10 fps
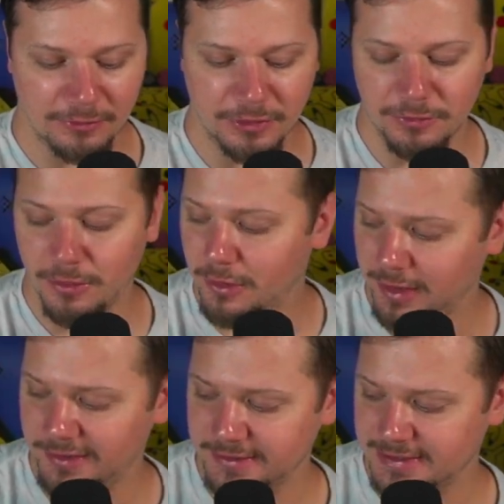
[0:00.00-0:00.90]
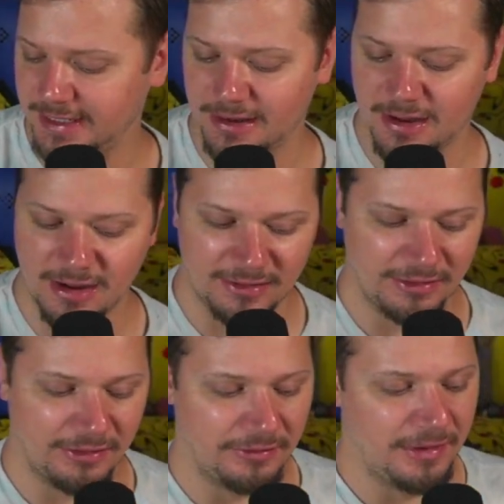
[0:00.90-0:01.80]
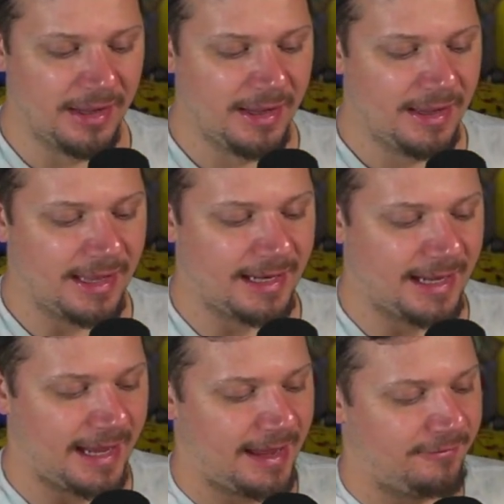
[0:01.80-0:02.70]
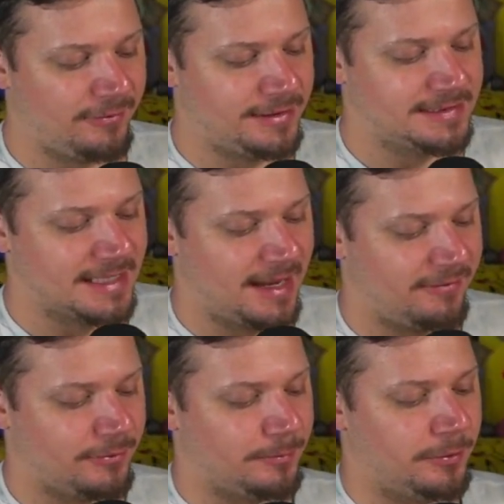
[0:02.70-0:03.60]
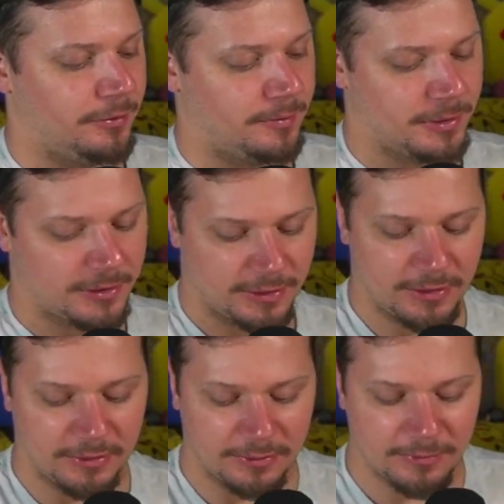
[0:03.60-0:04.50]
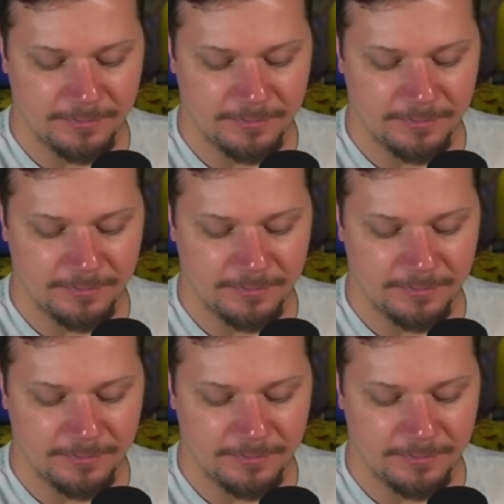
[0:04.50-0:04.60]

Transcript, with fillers: You are guaranteed a holo in every set from Pokemon Go.